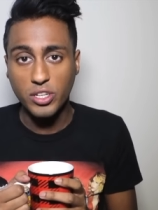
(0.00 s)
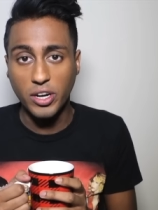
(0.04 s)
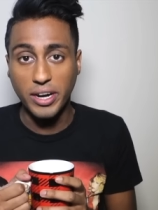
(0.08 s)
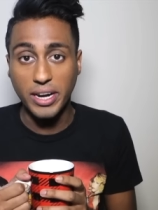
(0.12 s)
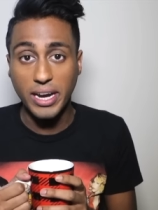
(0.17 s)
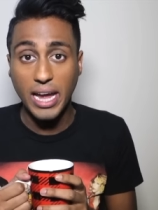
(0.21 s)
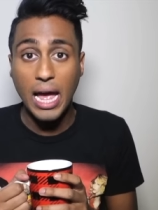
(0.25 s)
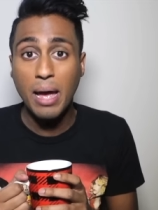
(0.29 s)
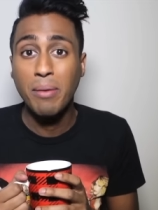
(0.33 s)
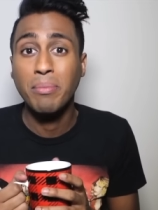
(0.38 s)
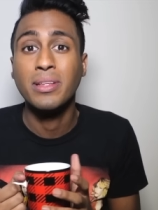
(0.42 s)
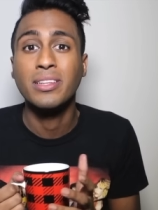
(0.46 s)

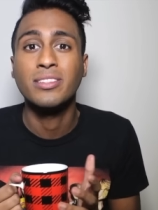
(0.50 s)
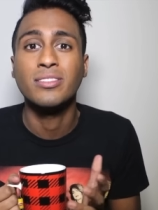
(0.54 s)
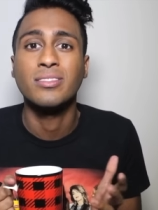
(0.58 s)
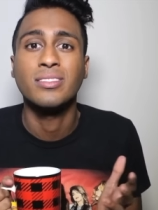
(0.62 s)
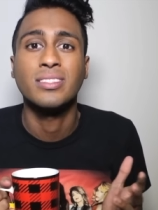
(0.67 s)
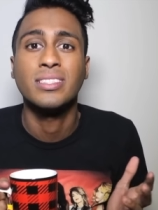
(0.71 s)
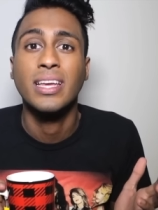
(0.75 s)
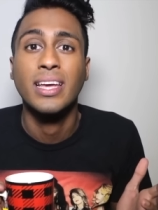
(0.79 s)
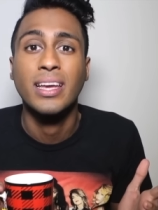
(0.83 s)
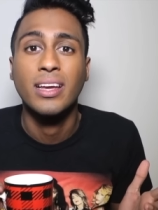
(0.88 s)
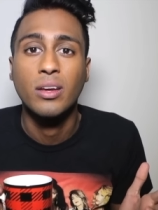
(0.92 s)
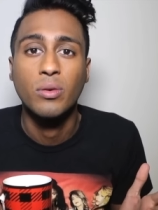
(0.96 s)
sorry, I'm a little
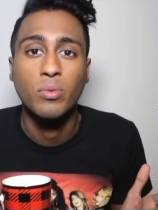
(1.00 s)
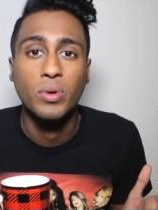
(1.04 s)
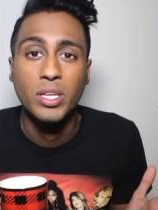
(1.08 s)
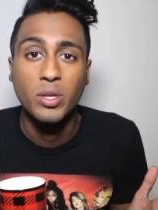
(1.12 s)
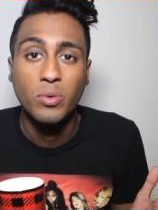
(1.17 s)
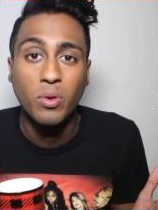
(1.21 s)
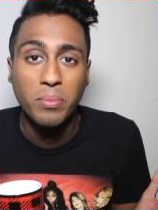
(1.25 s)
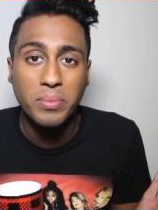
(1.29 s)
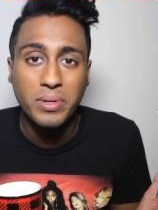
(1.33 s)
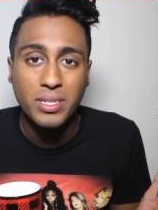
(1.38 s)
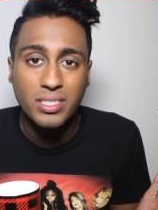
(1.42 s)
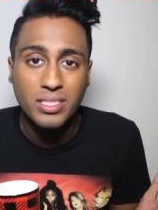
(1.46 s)
sick. What
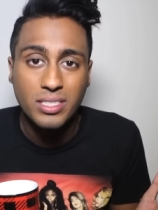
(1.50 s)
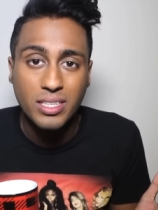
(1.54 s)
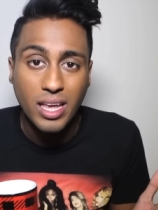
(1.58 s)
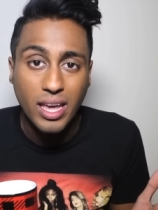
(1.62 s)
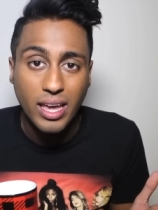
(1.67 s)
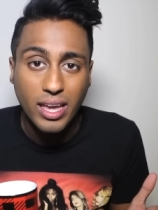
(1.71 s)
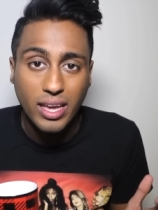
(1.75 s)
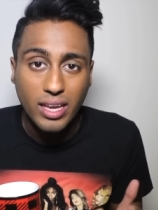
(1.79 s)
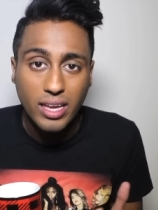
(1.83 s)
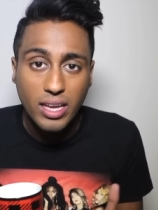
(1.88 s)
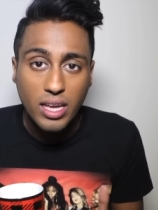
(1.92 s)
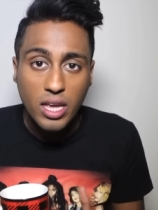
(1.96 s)
do you want me to say?